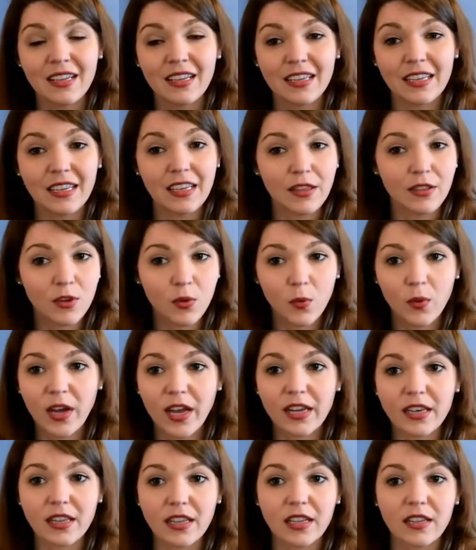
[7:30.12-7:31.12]
Either
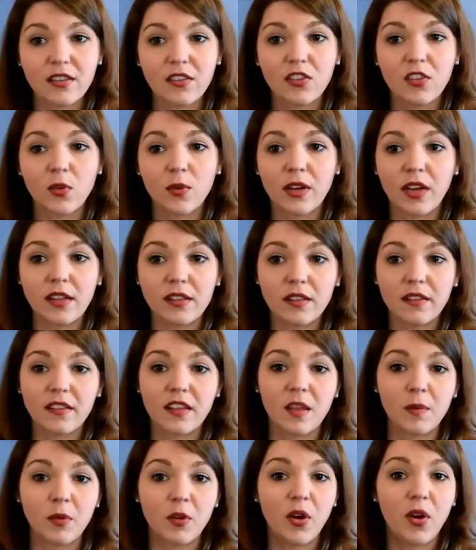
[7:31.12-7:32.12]
one leads to an
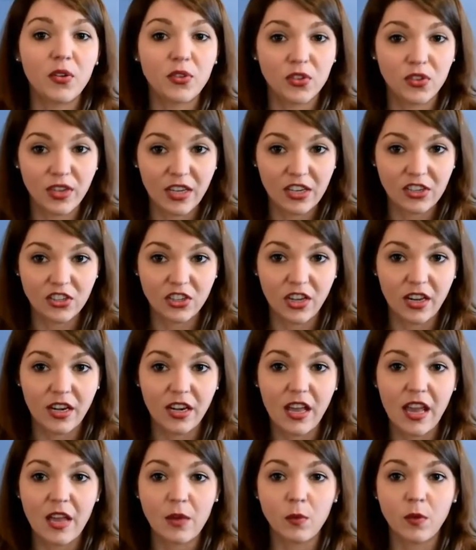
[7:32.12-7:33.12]
unstable alternation
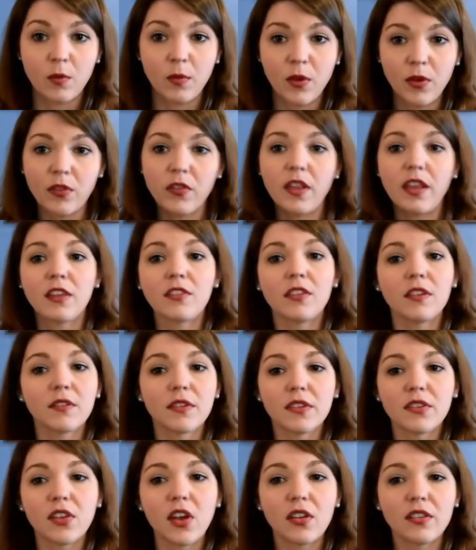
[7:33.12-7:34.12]
and will most likely
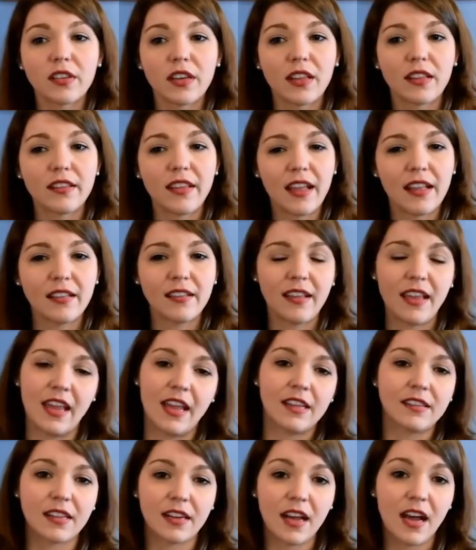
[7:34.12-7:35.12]
result in intense
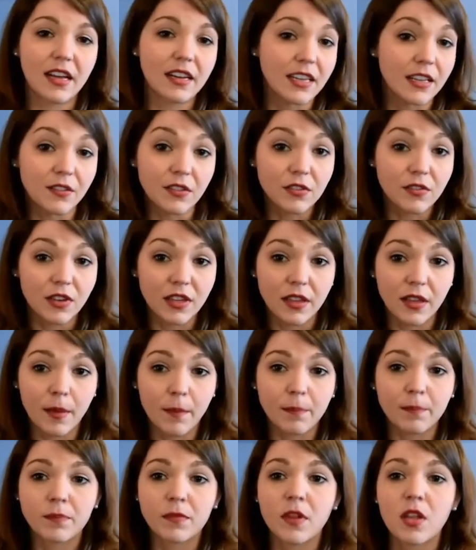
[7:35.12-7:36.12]
hand and uneven
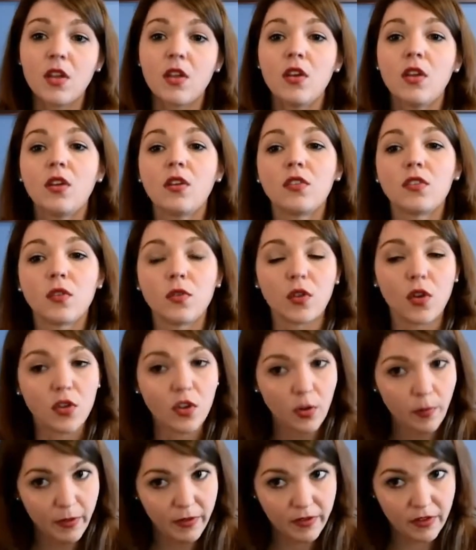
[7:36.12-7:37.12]
rhythm. So know
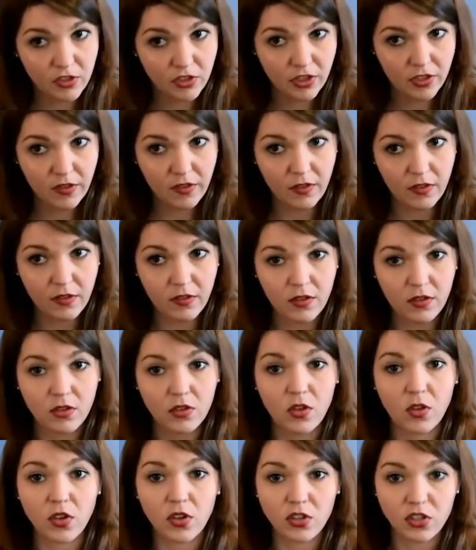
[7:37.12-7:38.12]
your positions, know
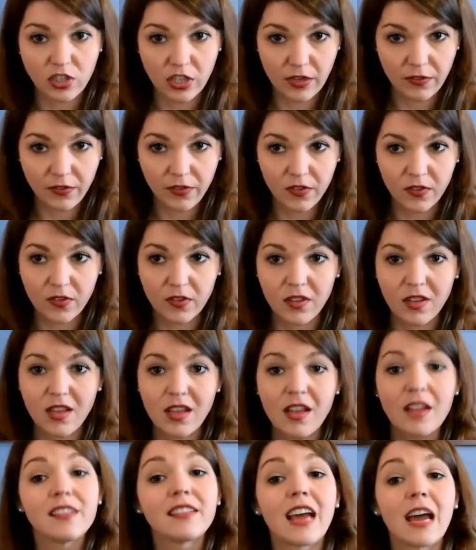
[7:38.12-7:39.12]
your shifts,
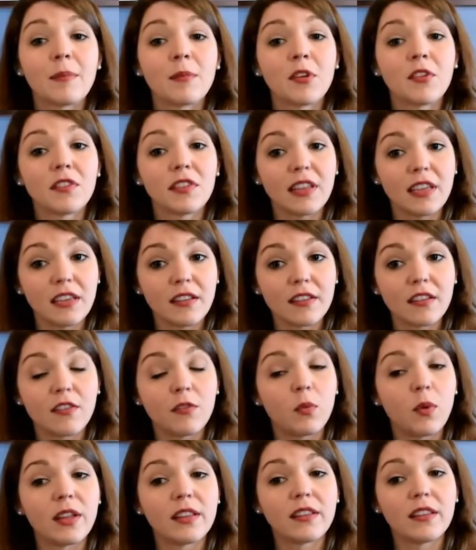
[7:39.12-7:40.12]
time your release of
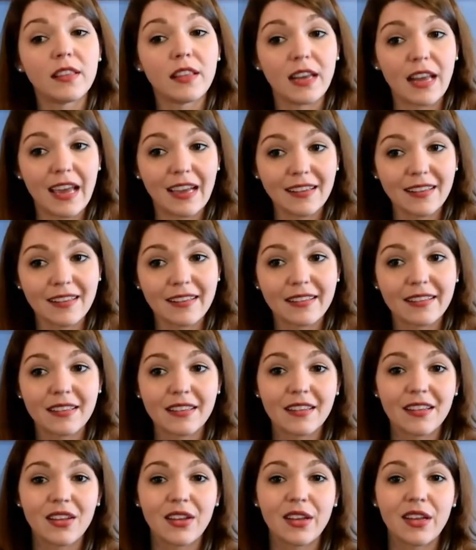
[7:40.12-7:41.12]
one to the next,
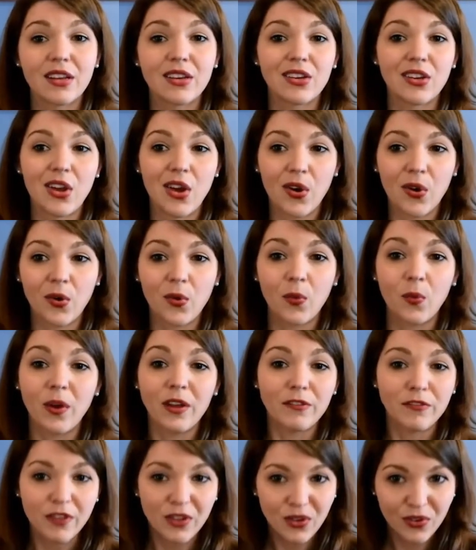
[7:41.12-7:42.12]
know
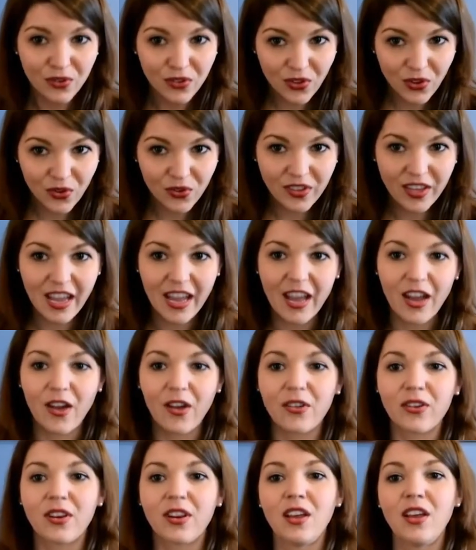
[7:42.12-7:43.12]
what fingers go
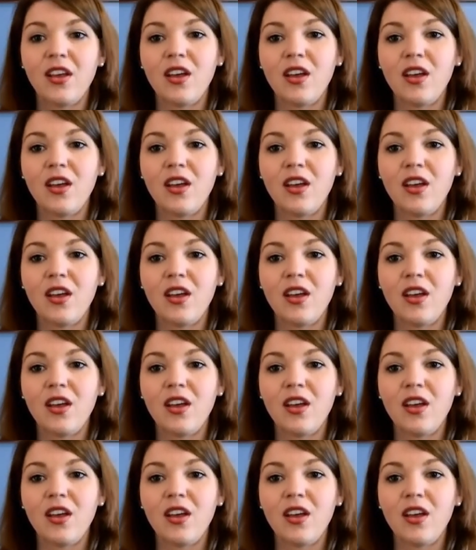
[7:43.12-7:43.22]
down